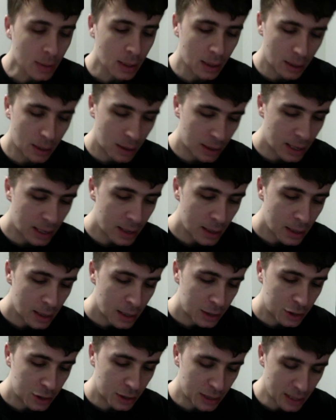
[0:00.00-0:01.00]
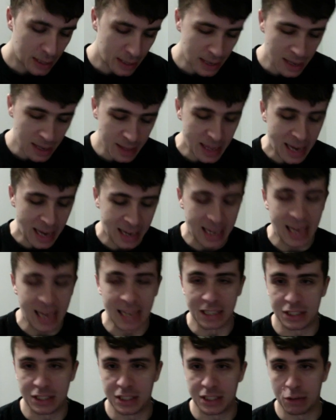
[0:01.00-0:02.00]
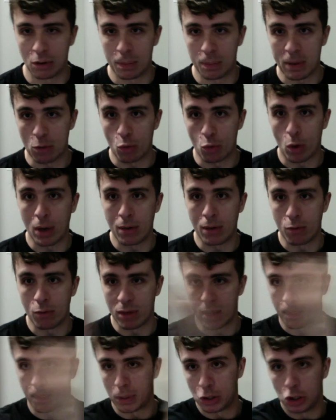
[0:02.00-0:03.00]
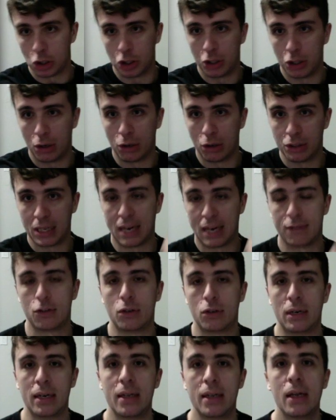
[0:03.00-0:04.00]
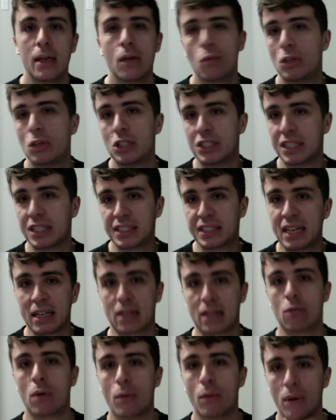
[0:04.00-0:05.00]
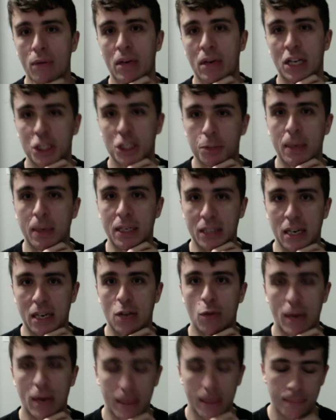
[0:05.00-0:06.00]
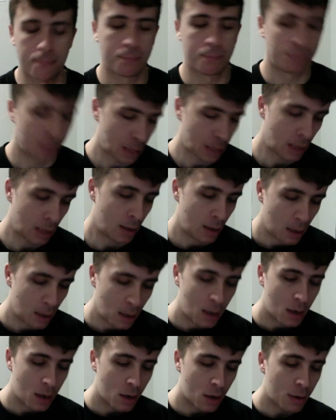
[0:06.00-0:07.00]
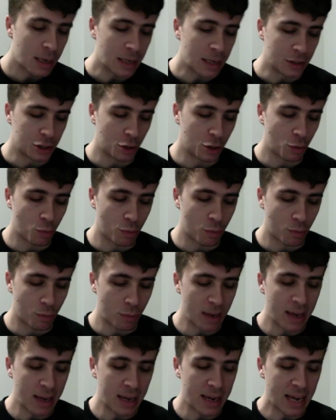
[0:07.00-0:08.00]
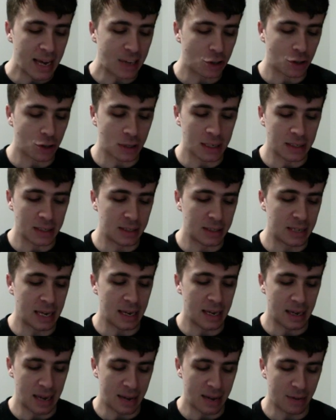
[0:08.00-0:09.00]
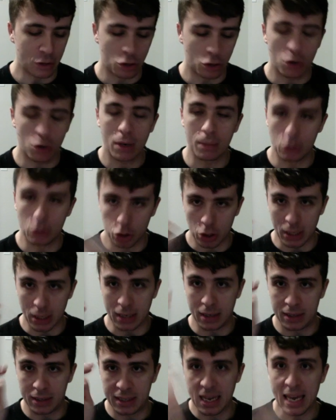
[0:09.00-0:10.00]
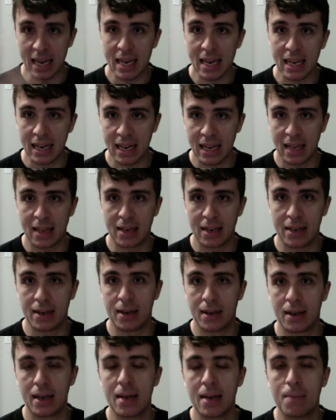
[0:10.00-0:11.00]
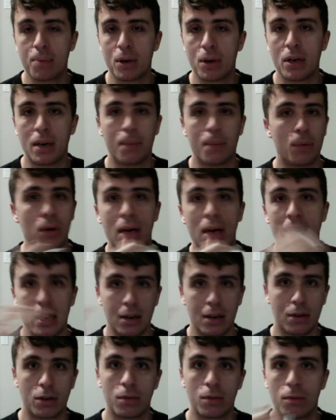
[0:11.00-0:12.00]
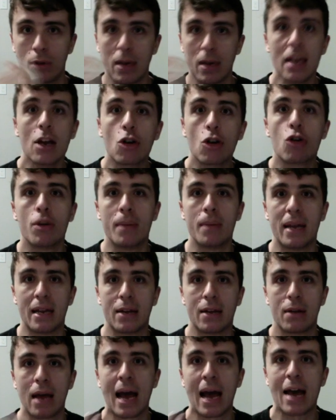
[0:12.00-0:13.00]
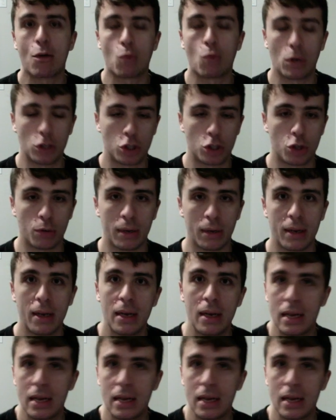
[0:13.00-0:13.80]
Okay, so then in that case, it would be 1 with a bunch of zeros after it, which is exactly what we would expect anyway. Okay, so we can actually have a Turing machine take an input number and increment it, add 1 to it.